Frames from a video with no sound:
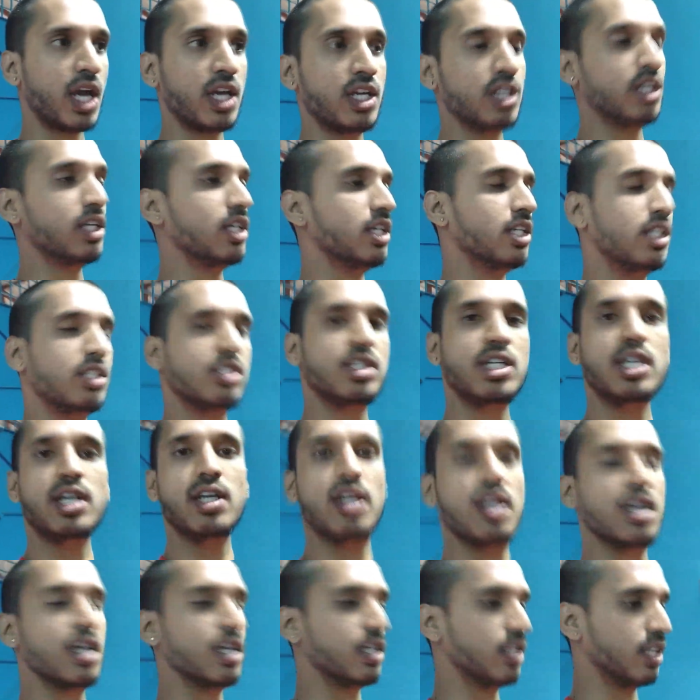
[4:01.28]
I see
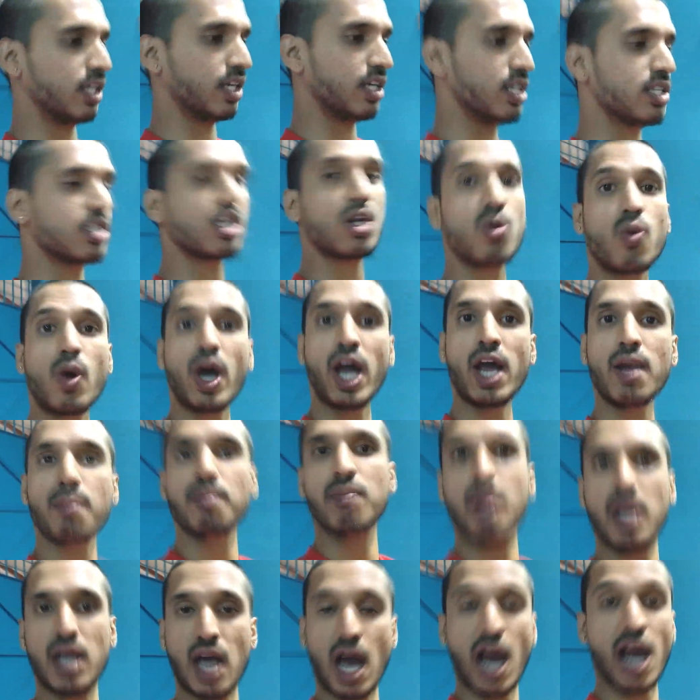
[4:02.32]
the reason why I
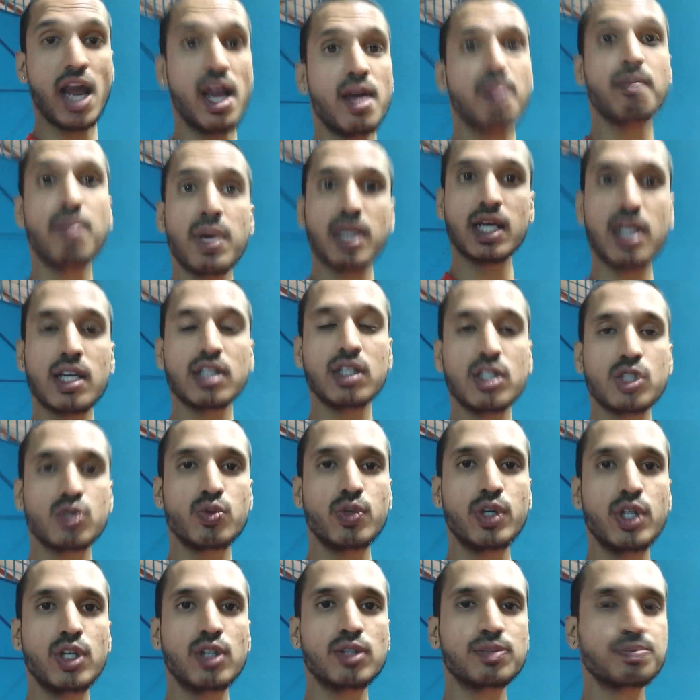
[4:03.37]
am making this
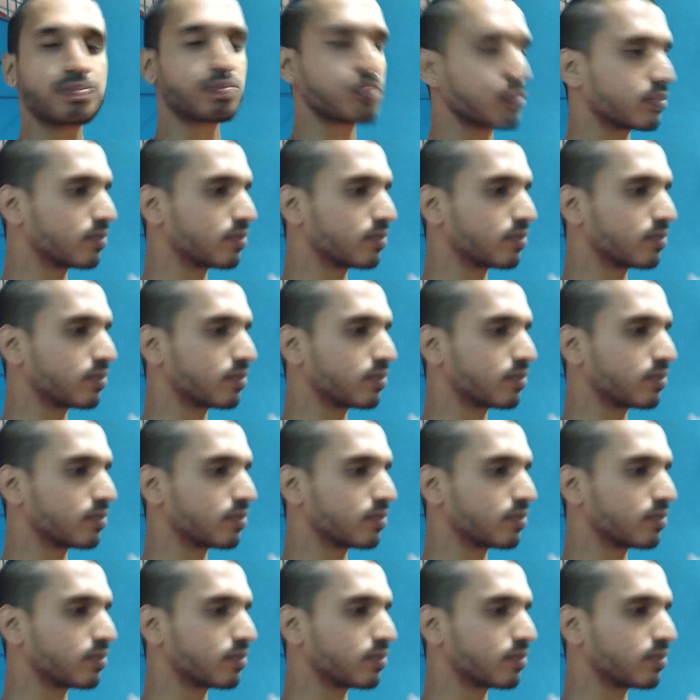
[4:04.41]
video